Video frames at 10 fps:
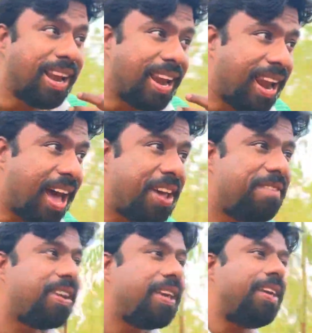
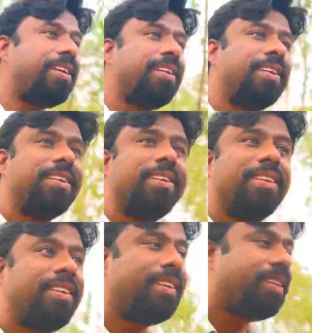lively,
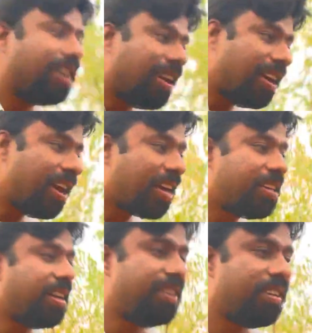
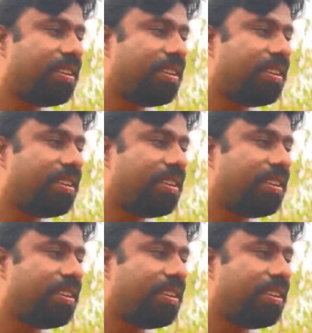connected.